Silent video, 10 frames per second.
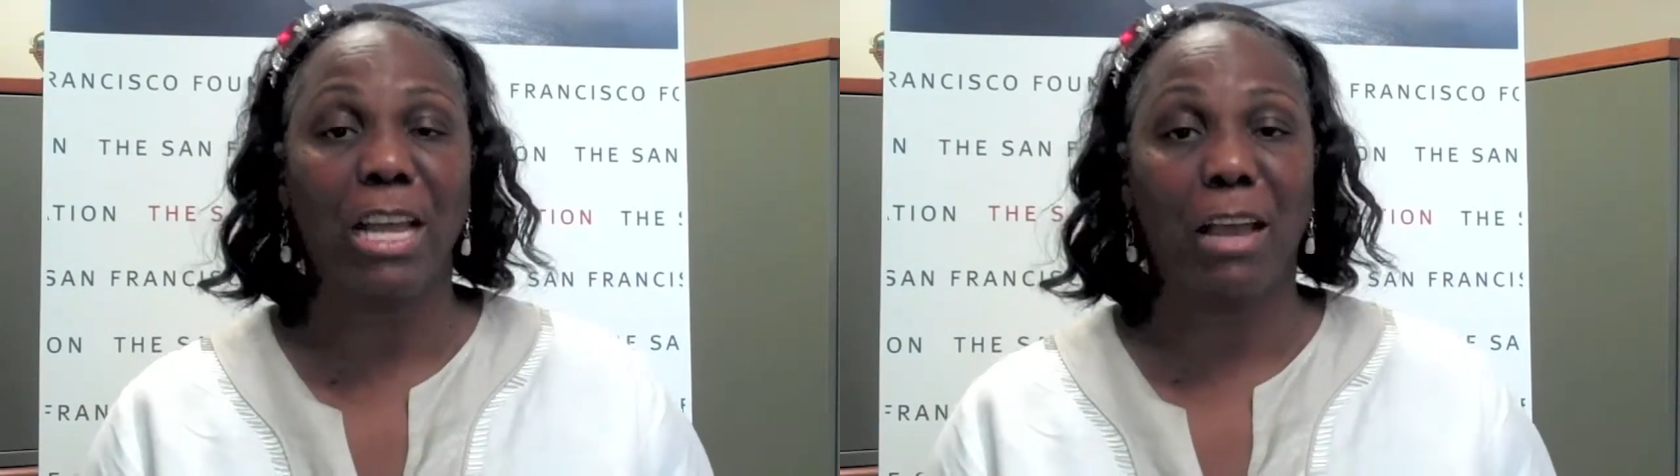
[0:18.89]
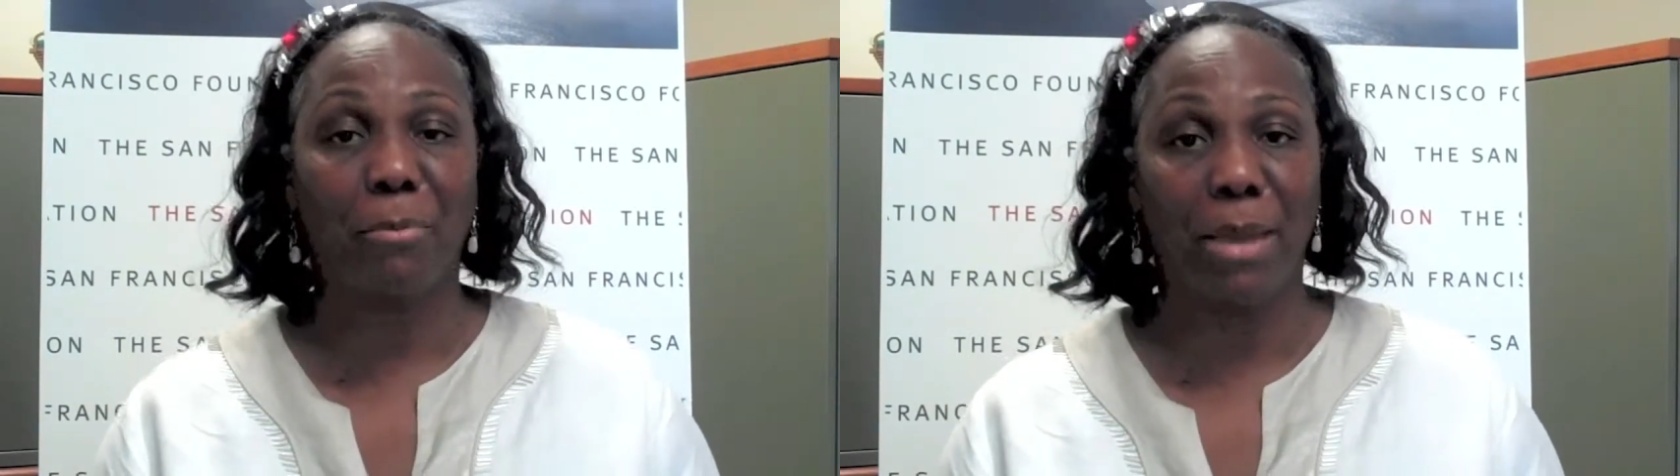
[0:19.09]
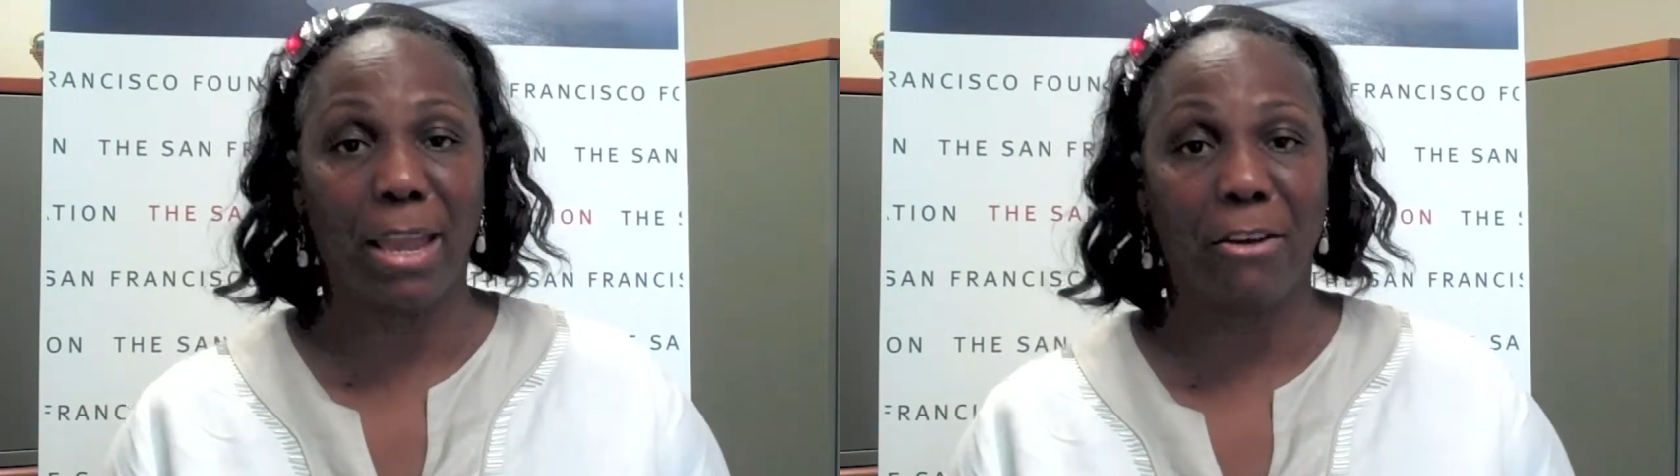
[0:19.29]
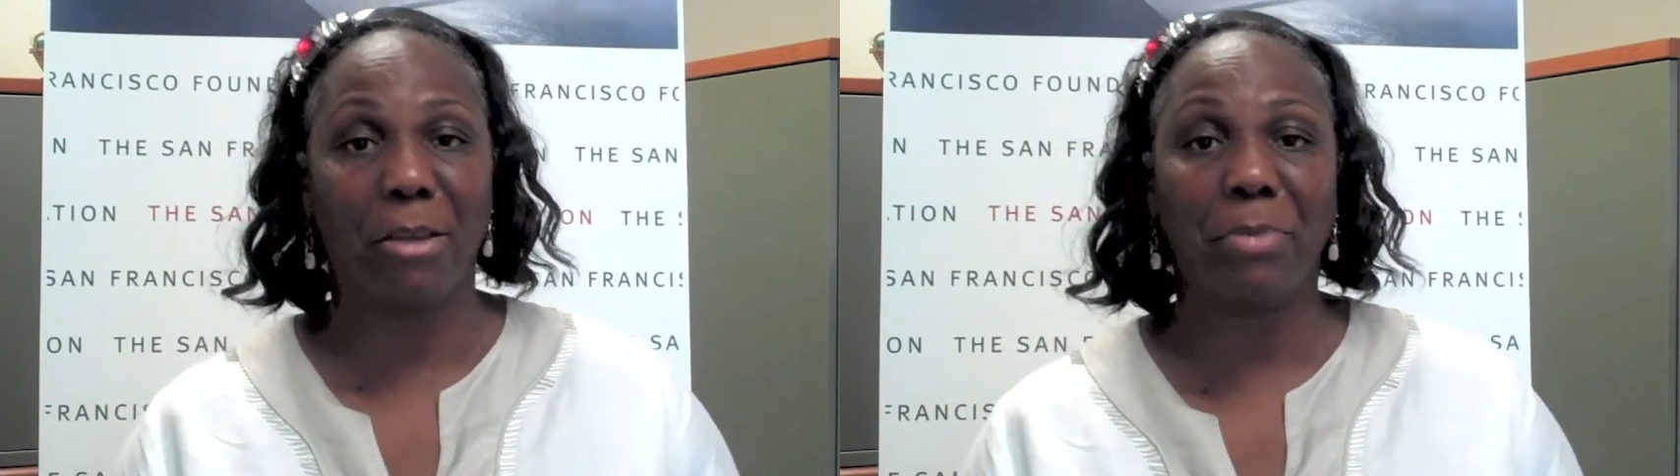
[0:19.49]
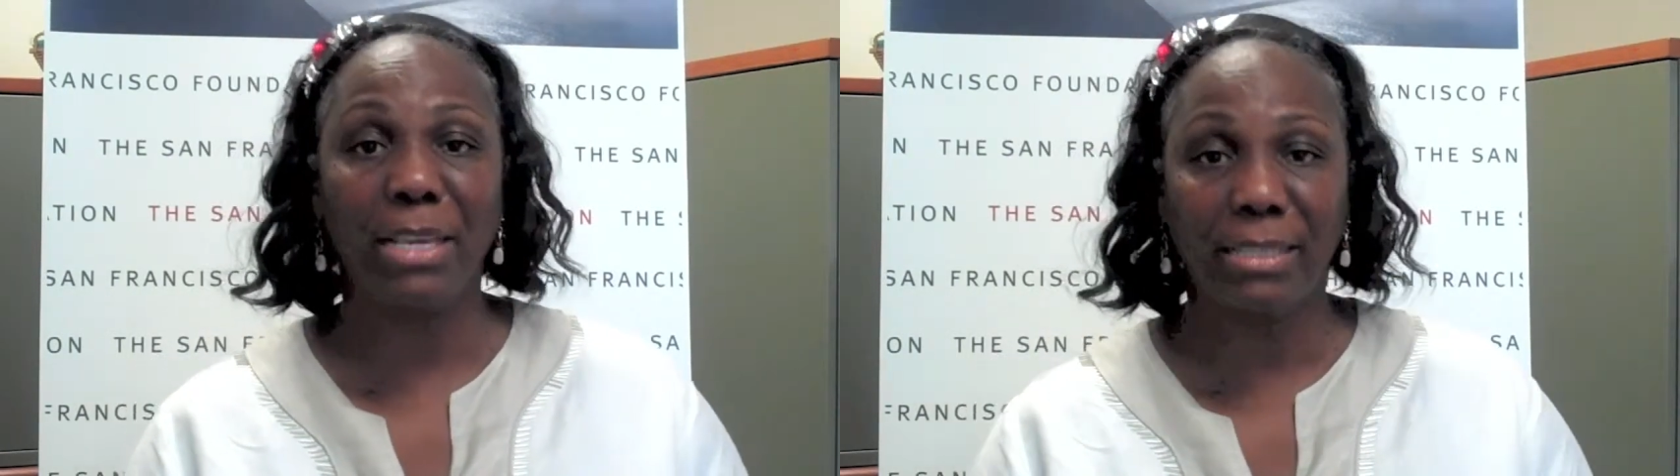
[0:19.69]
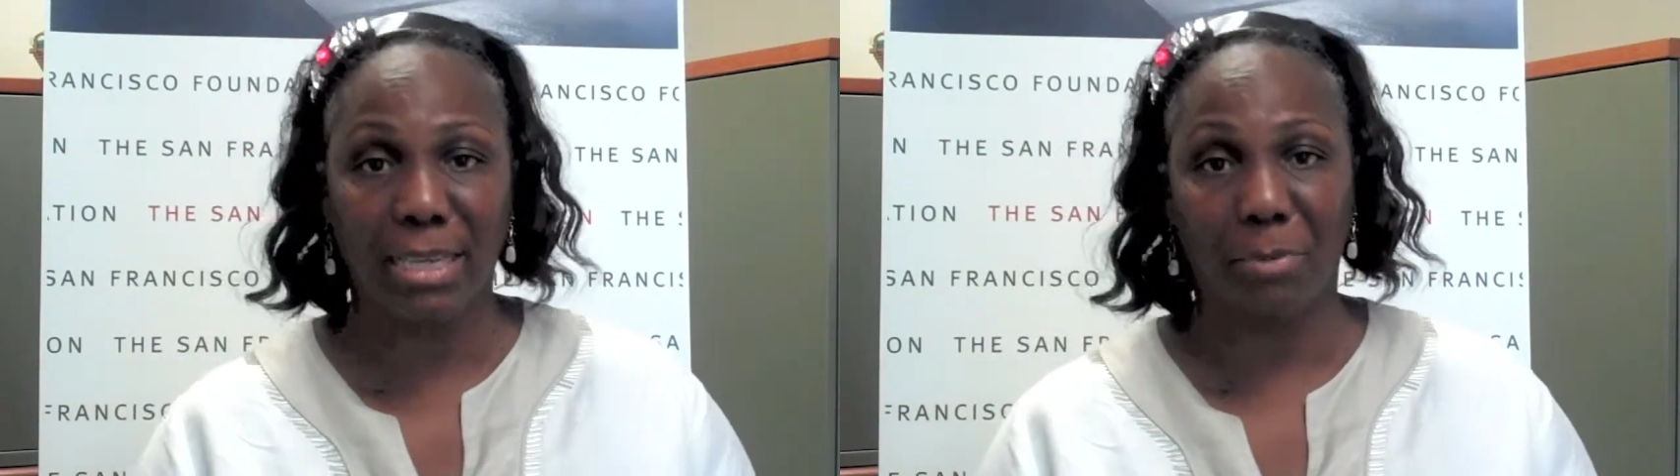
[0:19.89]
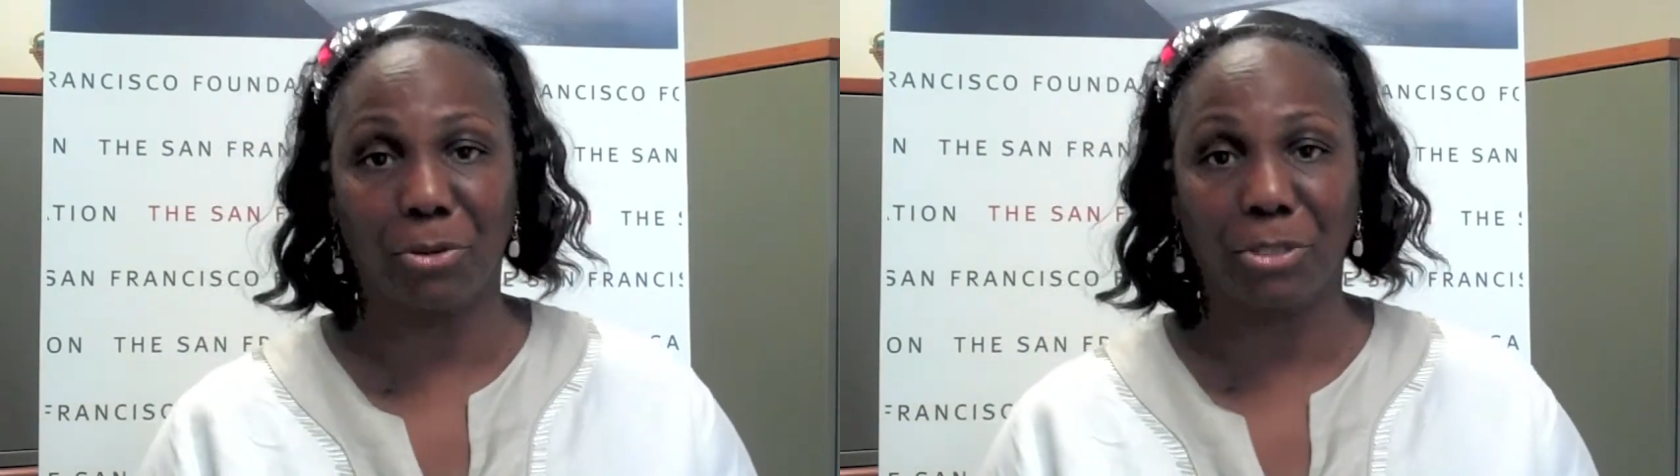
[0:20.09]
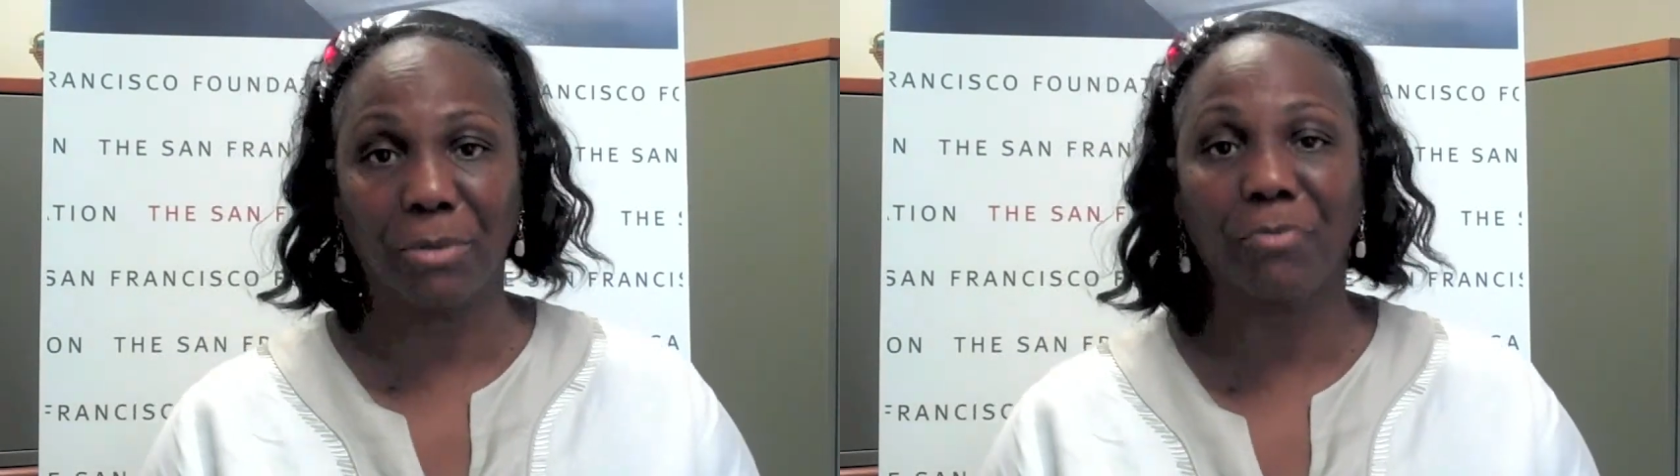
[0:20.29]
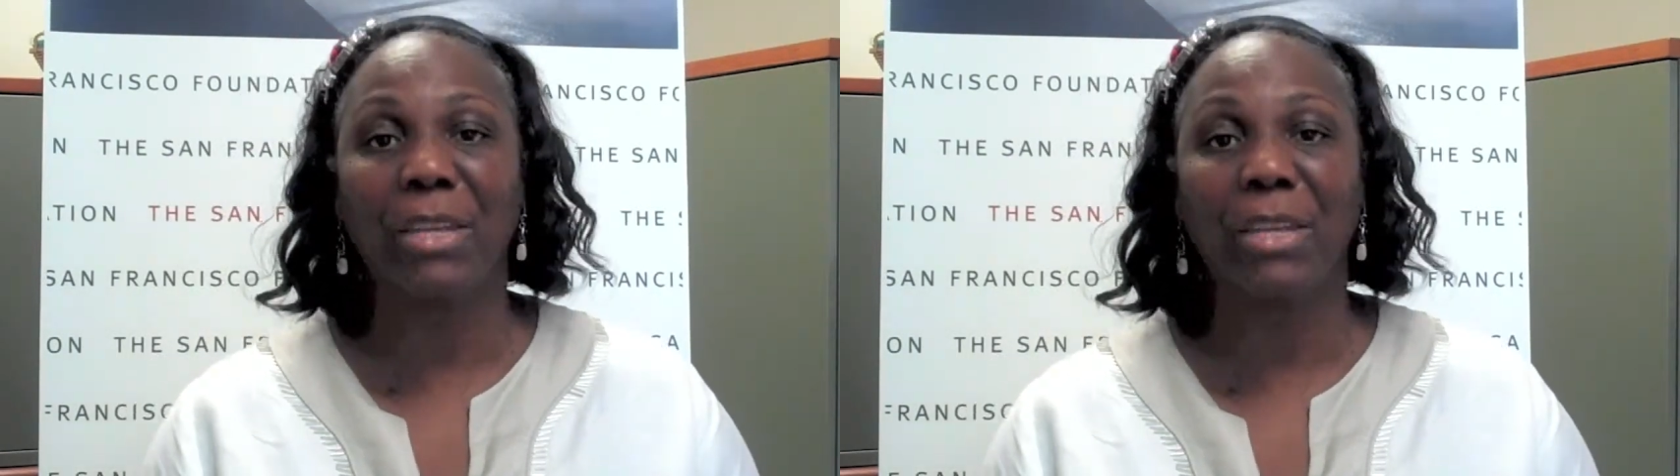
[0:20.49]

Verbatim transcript: of Bay Area Peacekeepers.